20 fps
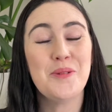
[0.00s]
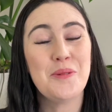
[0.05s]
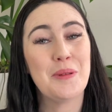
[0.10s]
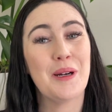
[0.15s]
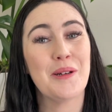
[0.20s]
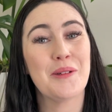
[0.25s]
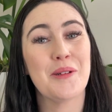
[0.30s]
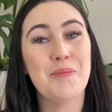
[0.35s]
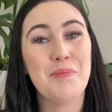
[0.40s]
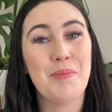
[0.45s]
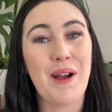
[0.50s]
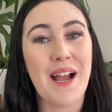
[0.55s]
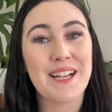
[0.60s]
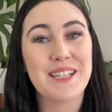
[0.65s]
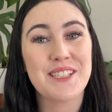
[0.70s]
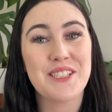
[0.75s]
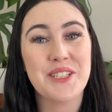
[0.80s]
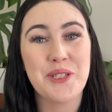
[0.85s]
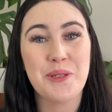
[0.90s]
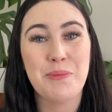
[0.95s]
welcome
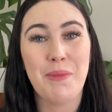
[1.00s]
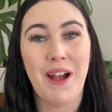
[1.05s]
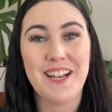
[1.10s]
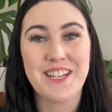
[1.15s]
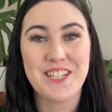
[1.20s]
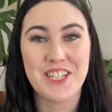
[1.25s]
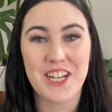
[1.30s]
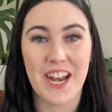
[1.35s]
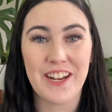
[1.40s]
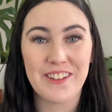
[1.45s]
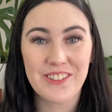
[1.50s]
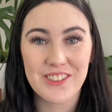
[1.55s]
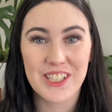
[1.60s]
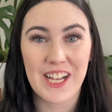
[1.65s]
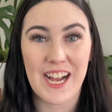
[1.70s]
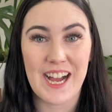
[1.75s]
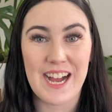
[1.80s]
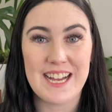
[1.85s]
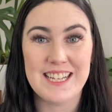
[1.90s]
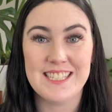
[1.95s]
back to my channel,
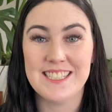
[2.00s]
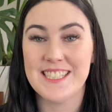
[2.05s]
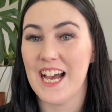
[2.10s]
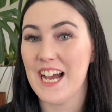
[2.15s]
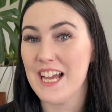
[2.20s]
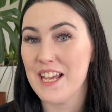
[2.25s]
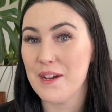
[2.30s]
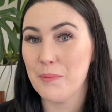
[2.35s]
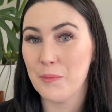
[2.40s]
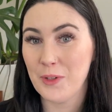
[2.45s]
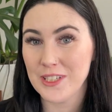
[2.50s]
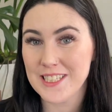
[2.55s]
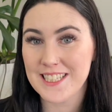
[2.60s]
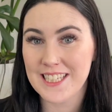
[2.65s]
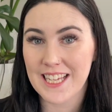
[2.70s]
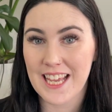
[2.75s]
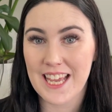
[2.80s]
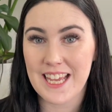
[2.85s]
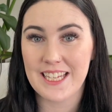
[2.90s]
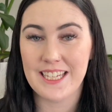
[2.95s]
guys. I am once
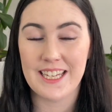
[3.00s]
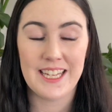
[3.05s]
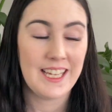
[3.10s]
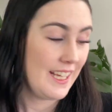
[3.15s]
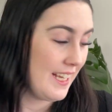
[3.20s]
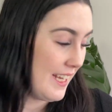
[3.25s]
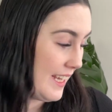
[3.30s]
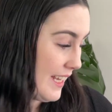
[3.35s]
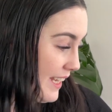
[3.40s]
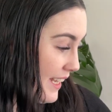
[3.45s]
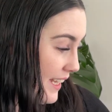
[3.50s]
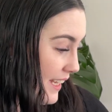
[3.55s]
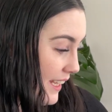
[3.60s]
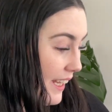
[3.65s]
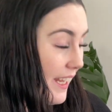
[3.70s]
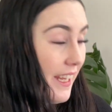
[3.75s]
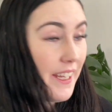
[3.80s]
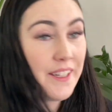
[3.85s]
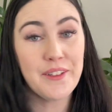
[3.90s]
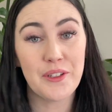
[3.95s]
again
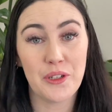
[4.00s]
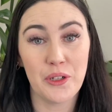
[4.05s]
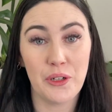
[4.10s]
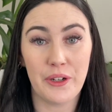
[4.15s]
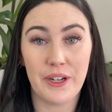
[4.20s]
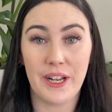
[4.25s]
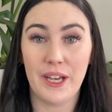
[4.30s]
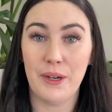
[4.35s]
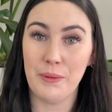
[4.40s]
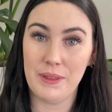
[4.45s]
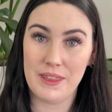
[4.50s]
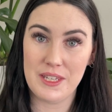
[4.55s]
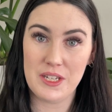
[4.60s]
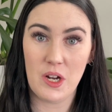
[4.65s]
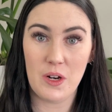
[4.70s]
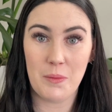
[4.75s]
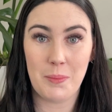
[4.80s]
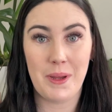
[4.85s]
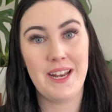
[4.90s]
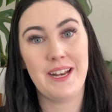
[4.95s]
in the corner with the
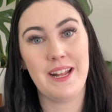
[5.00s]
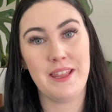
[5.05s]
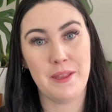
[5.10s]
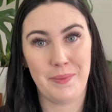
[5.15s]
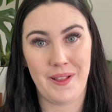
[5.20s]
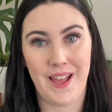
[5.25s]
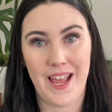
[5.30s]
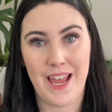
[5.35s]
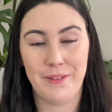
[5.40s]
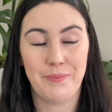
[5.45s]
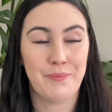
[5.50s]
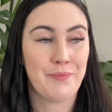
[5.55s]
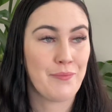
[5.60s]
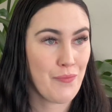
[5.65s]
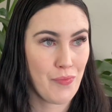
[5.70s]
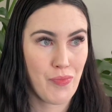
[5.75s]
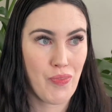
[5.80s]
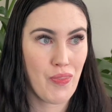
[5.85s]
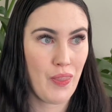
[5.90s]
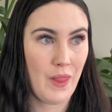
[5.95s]
dog bed and the plant.
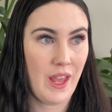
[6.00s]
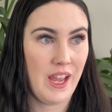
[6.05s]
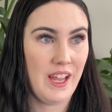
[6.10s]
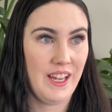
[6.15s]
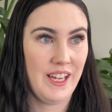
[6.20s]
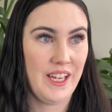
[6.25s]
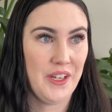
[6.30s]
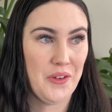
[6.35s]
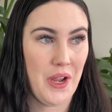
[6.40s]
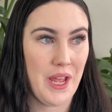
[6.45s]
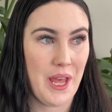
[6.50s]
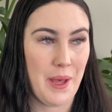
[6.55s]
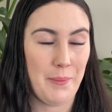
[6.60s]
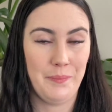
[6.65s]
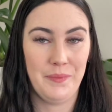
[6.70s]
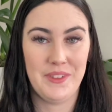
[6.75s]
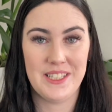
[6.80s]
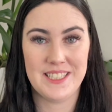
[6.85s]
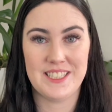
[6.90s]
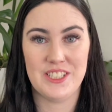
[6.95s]
Here I am.
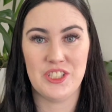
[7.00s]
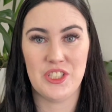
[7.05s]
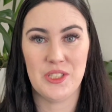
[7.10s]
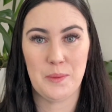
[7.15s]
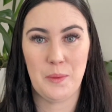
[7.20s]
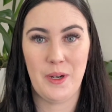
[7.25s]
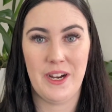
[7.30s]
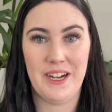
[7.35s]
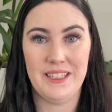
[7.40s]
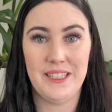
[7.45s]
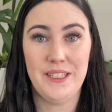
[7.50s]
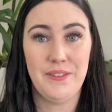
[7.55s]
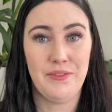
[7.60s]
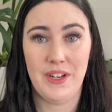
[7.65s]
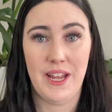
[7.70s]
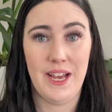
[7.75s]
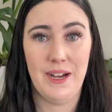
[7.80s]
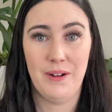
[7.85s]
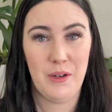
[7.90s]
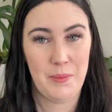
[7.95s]
This is just where I live
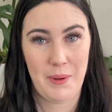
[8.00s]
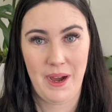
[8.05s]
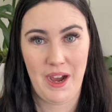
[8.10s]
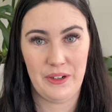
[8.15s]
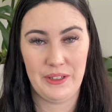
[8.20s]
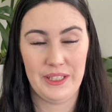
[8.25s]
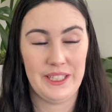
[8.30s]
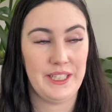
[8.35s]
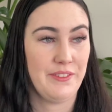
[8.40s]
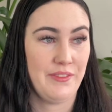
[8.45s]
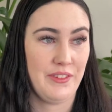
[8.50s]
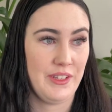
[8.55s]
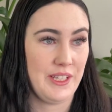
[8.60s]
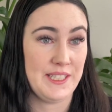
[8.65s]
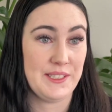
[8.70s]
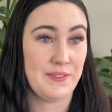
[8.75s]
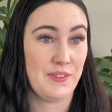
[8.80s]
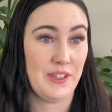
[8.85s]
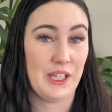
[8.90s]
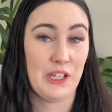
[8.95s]
now, apparently, for
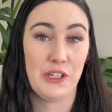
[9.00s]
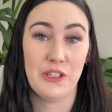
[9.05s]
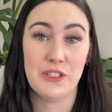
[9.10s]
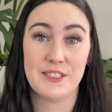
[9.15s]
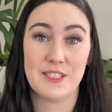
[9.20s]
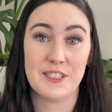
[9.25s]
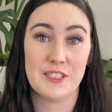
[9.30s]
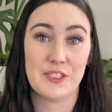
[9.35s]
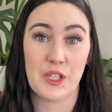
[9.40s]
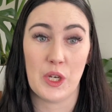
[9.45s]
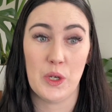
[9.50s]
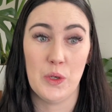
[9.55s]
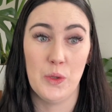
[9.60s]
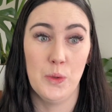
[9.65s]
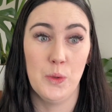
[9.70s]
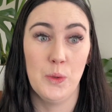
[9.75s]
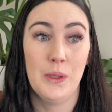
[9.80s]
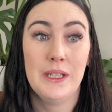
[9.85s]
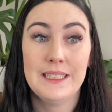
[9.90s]
these videos, so